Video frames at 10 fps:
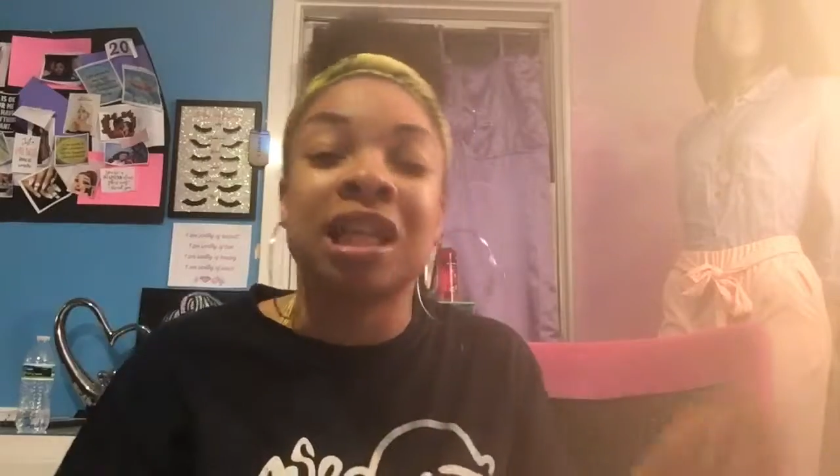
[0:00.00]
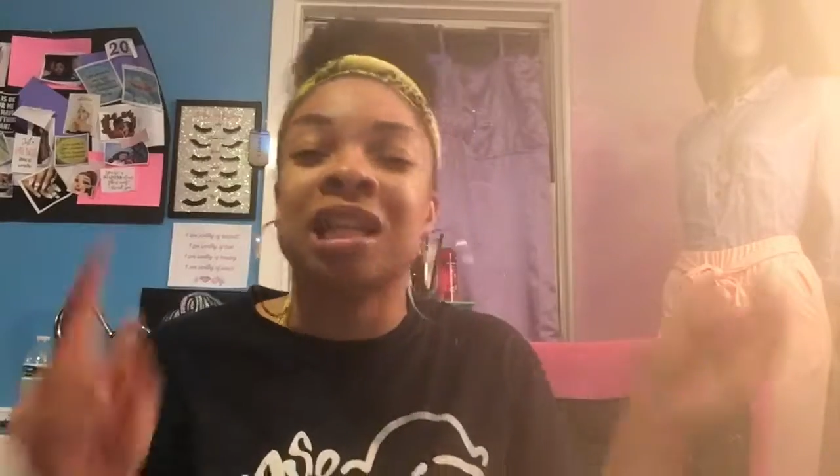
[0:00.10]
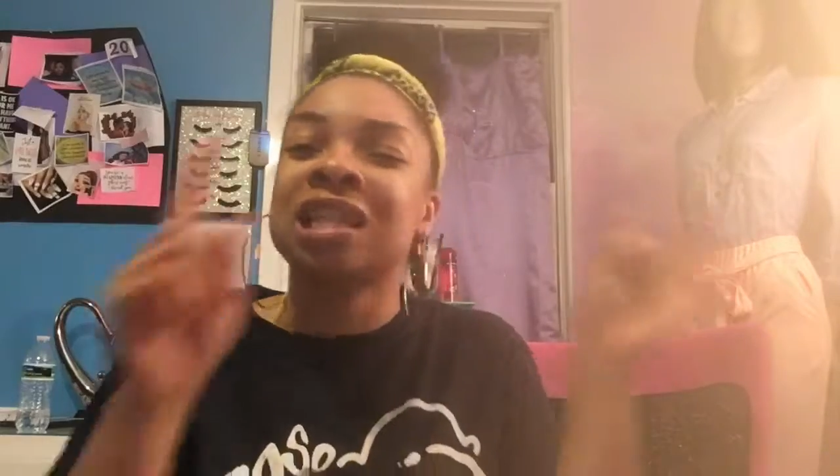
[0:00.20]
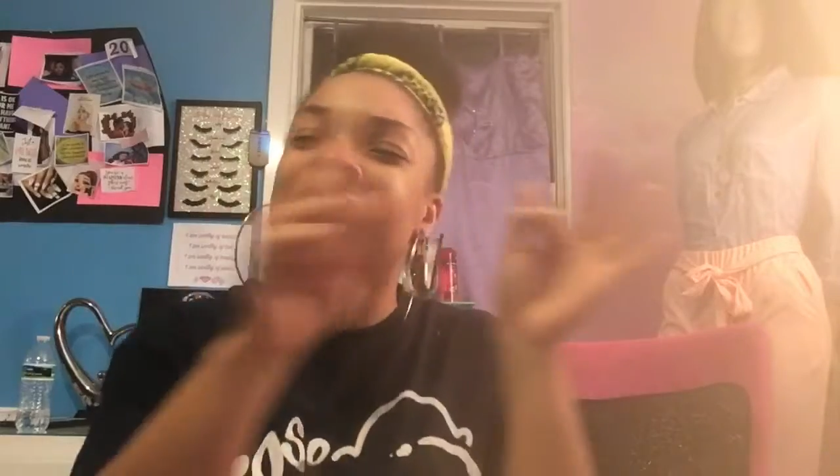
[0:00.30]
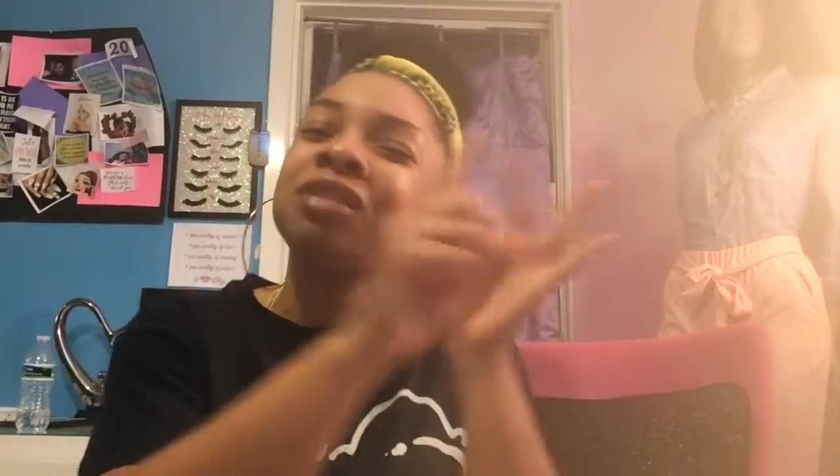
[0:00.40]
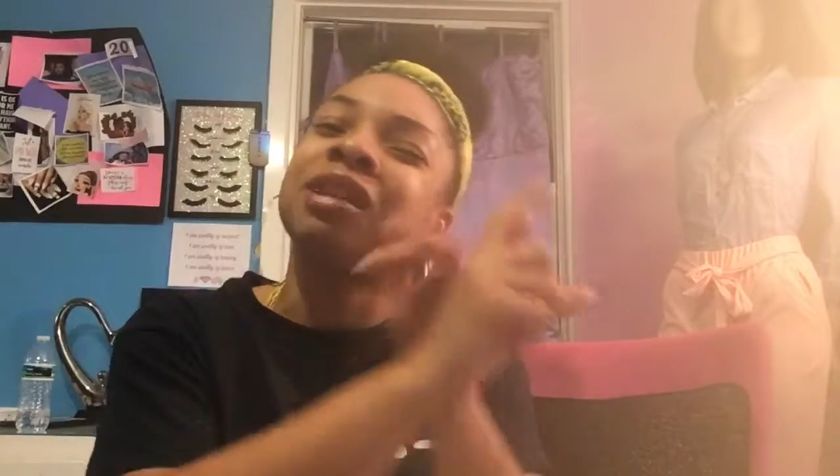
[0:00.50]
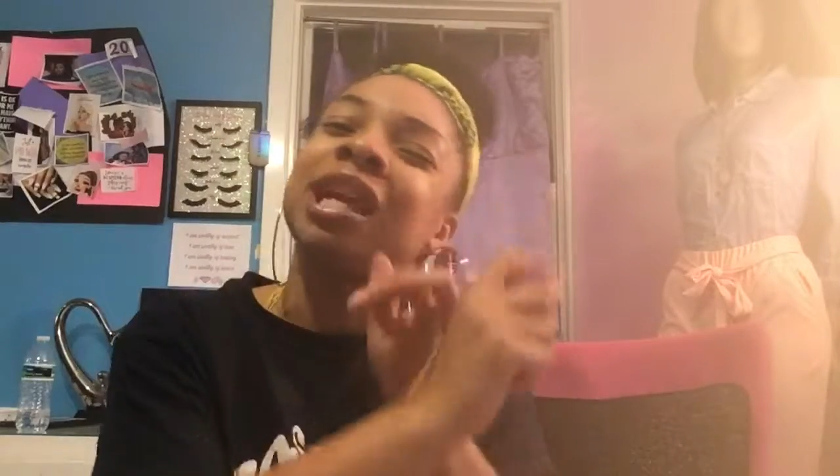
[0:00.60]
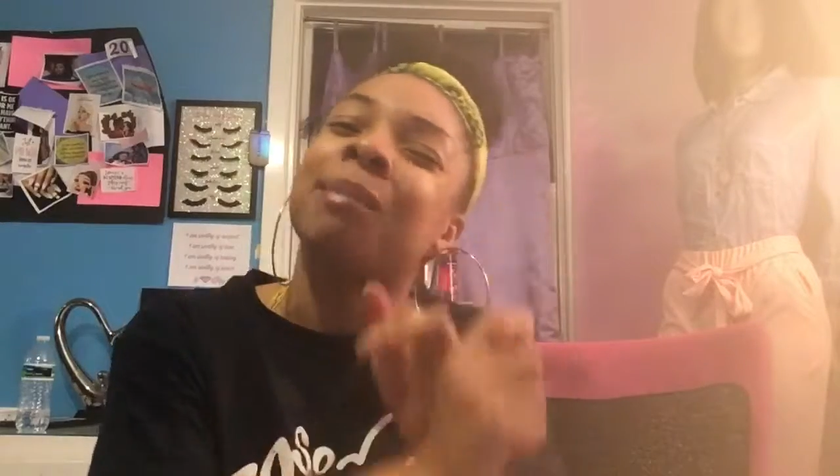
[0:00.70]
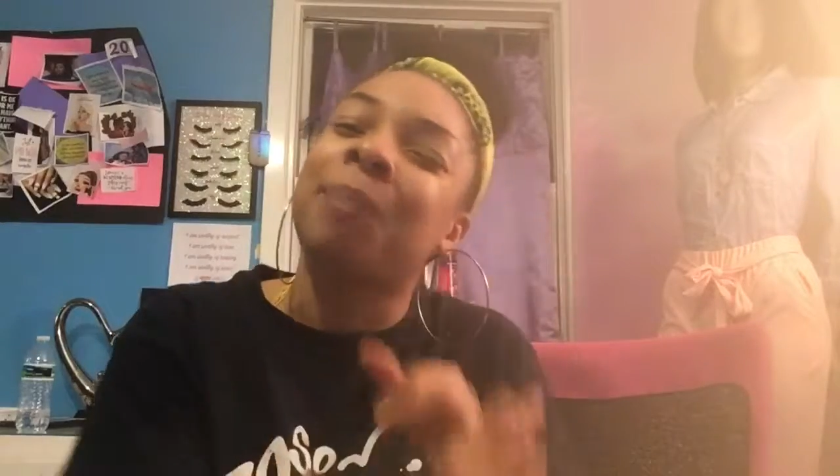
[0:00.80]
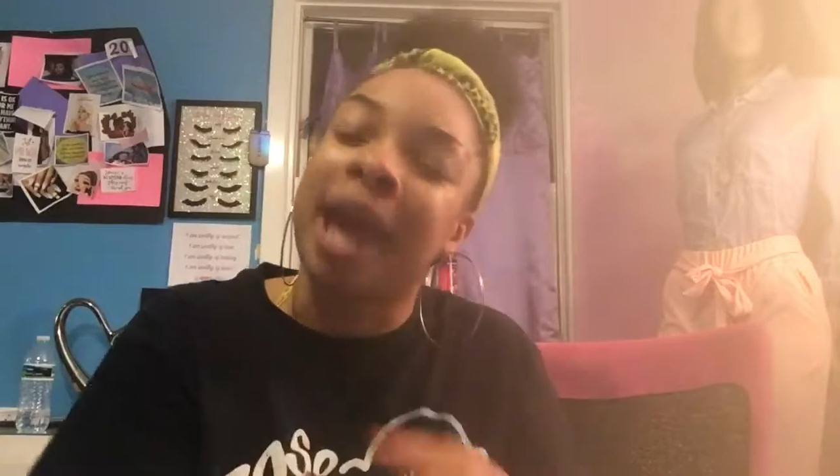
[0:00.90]
and that's how you
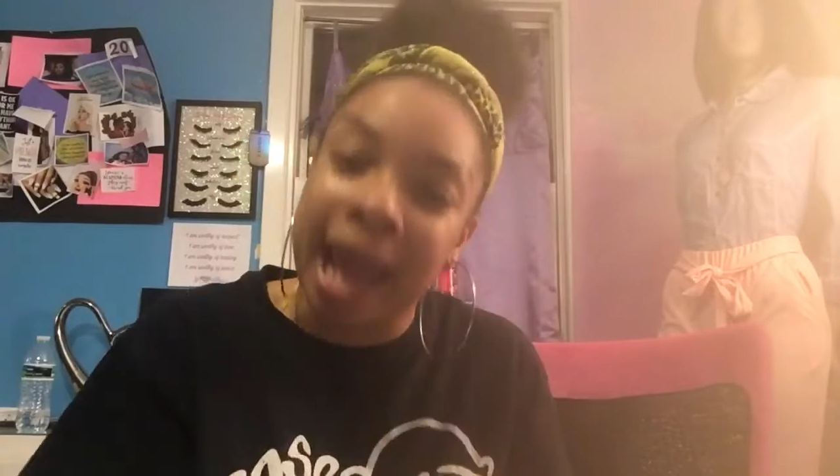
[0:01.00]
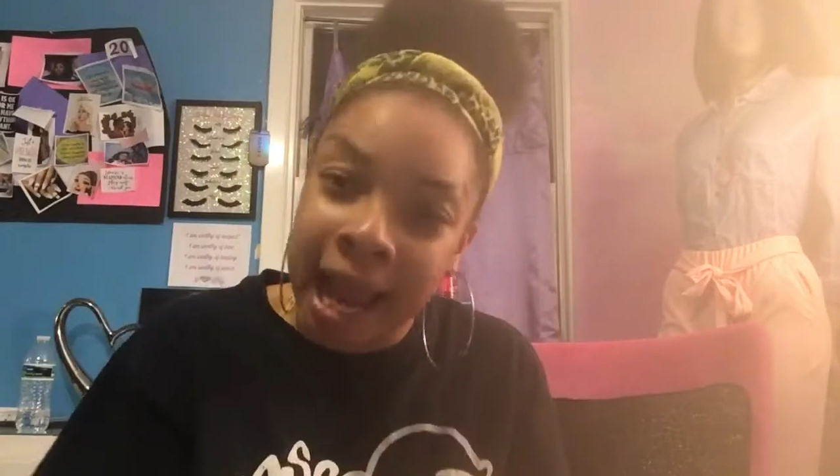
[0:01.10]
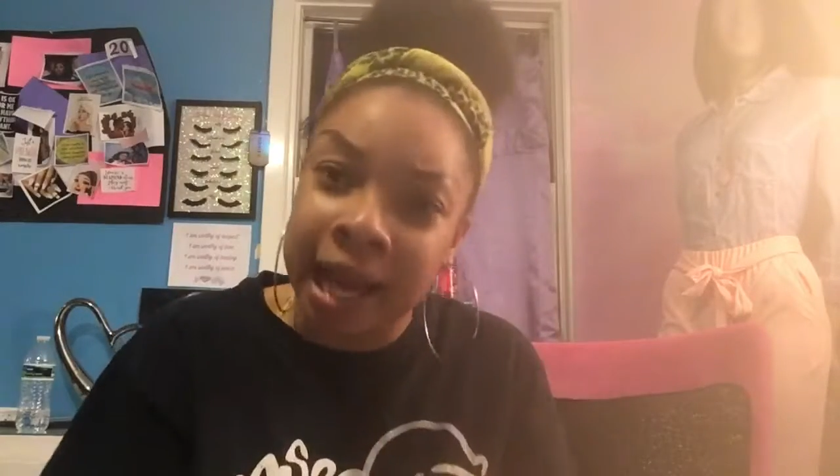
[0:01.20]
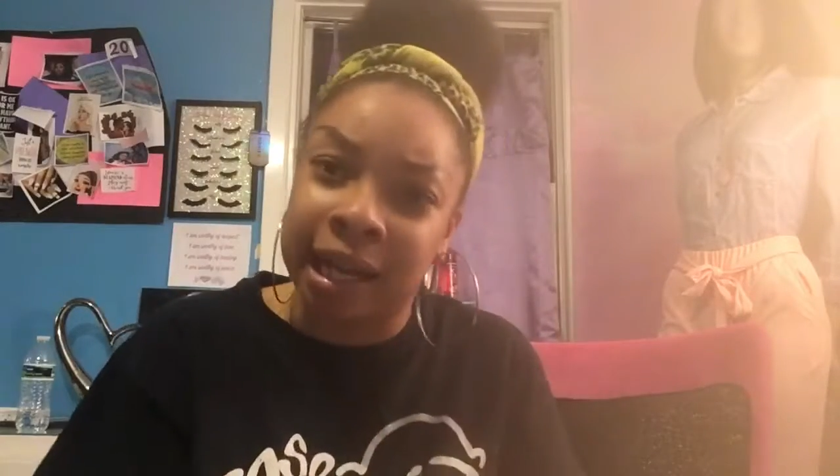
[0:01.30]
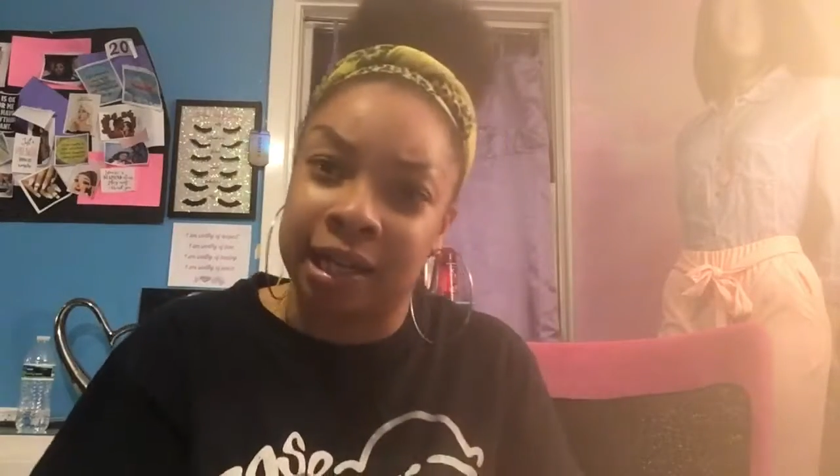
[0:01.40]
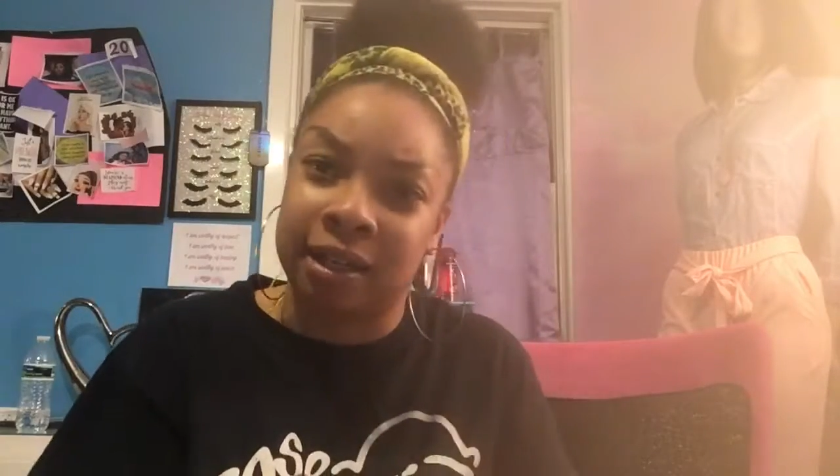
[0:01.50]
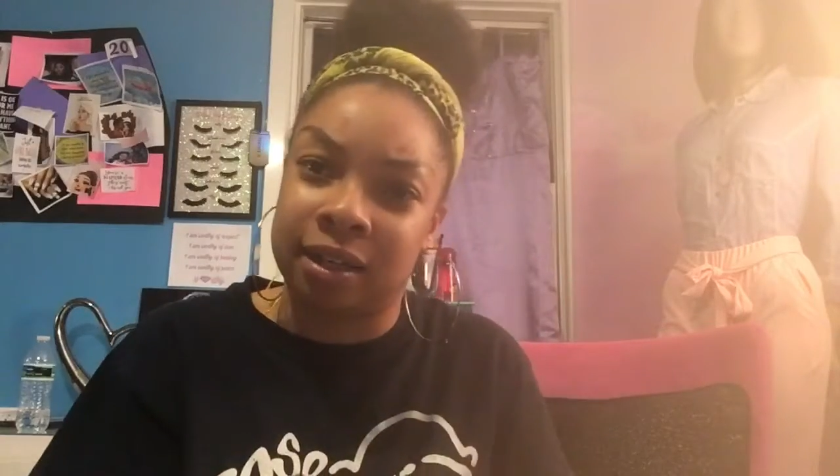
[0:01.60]
get paid.